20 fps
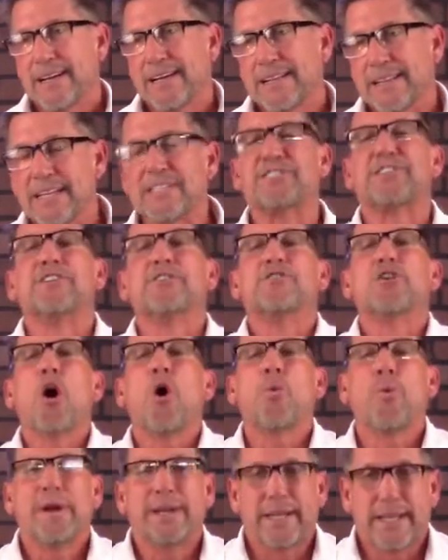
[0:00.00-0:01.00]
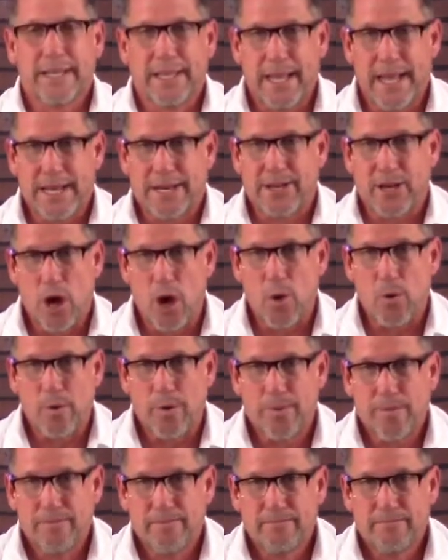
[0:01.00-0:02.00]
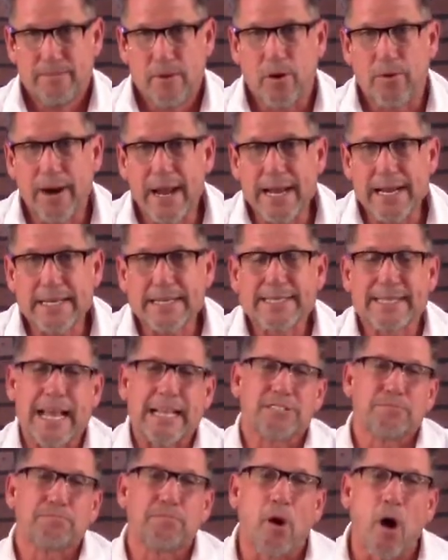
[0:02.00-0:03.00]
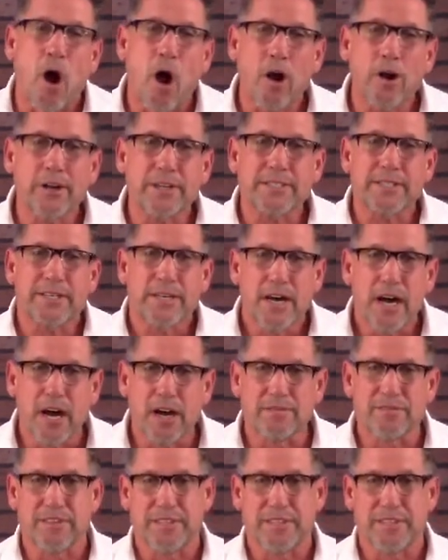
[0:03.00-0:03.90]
Listen, know when to let go. All right? That's part of